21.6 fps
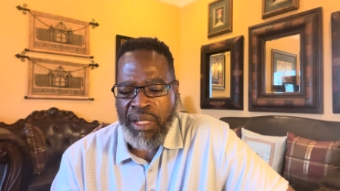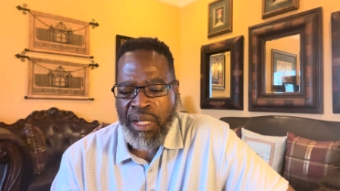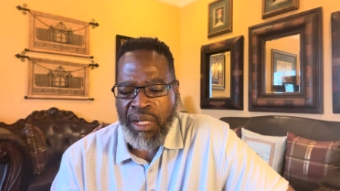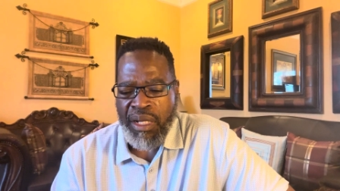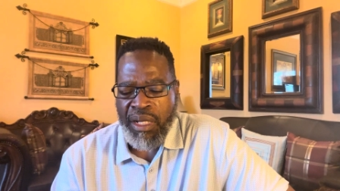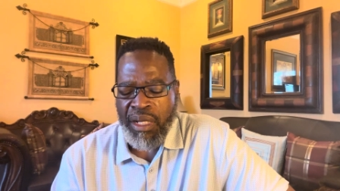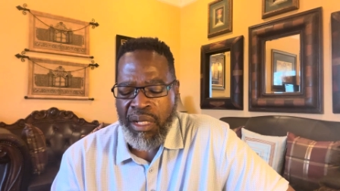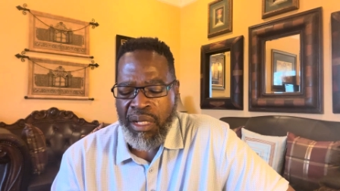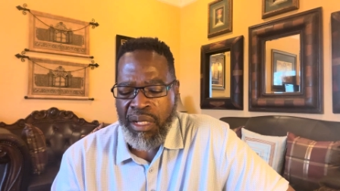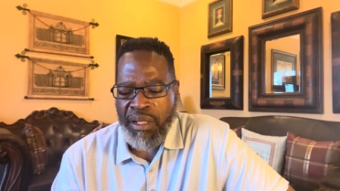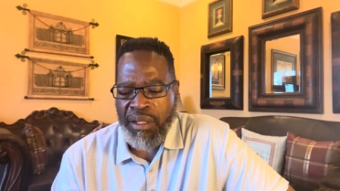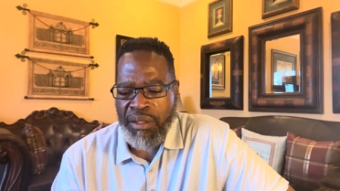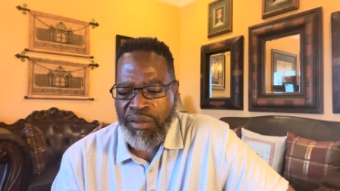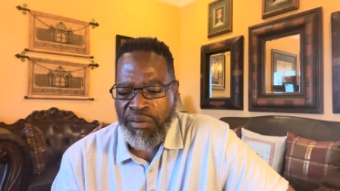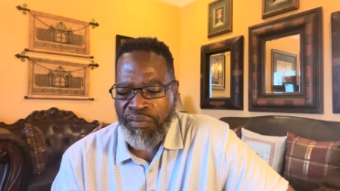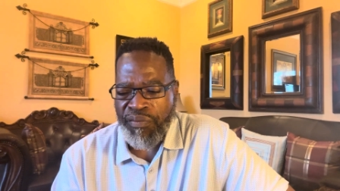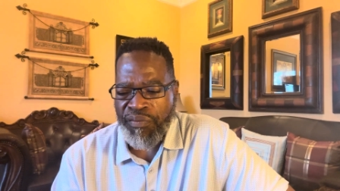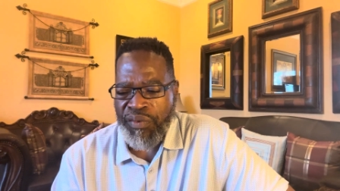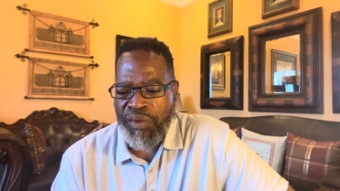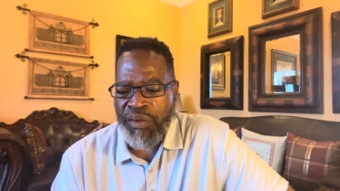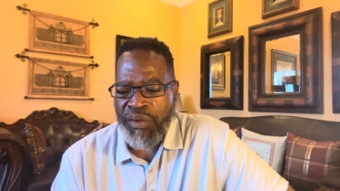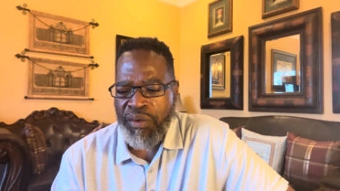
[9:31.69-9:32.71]
Uh, the
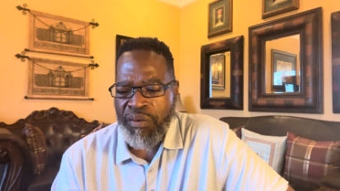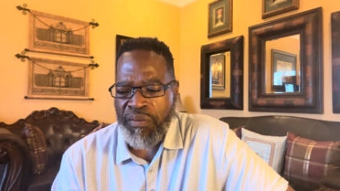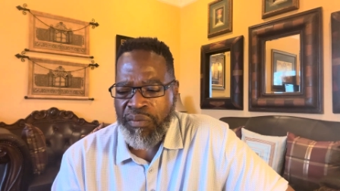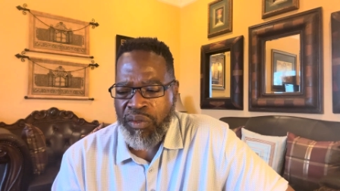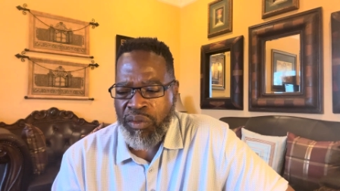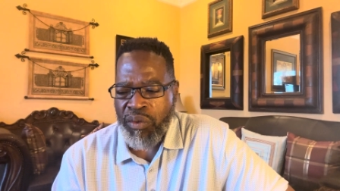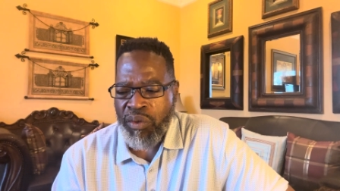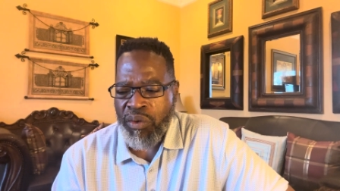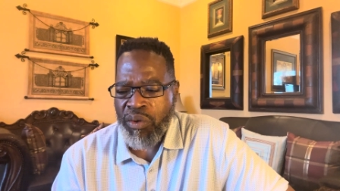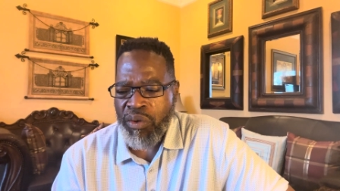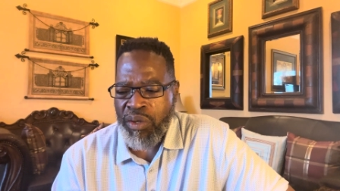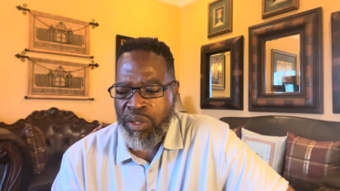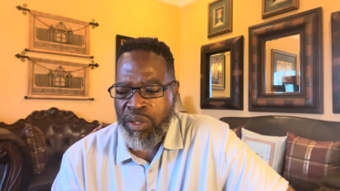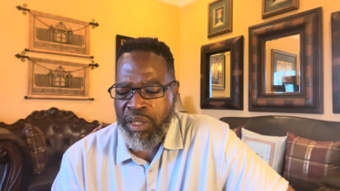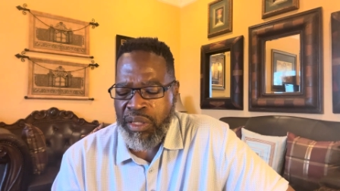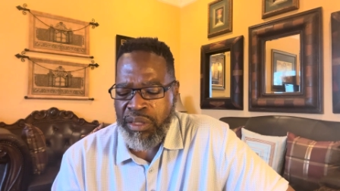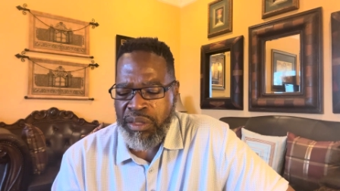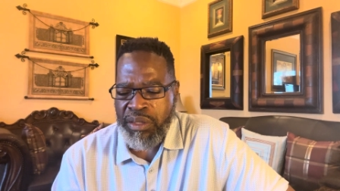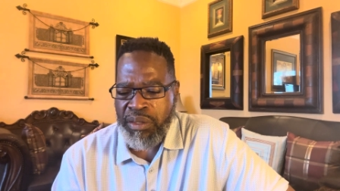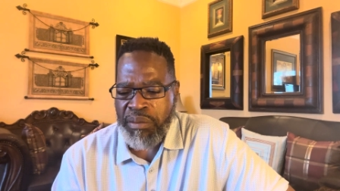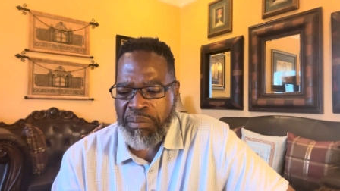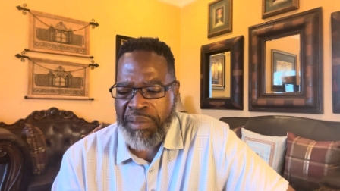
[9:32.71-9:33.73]
fear of the Lord
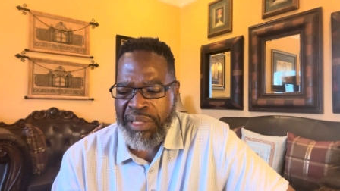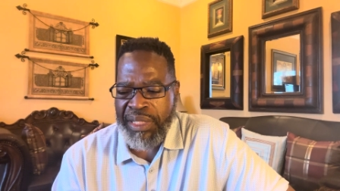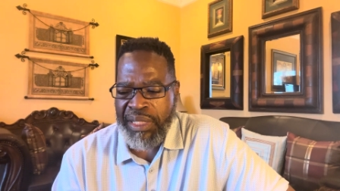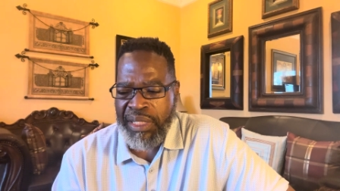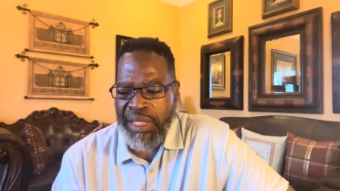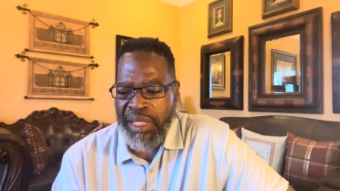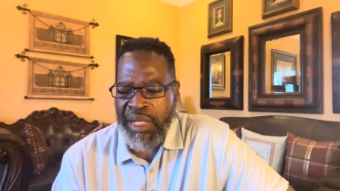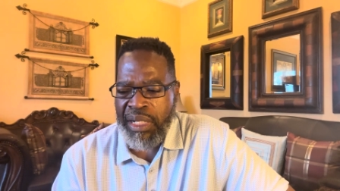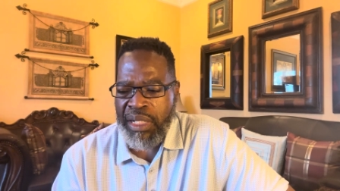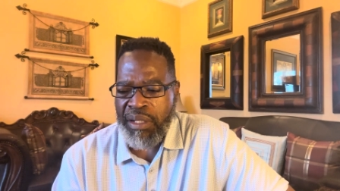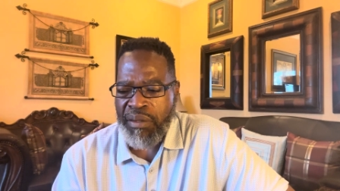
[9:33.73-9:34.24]
is the beginning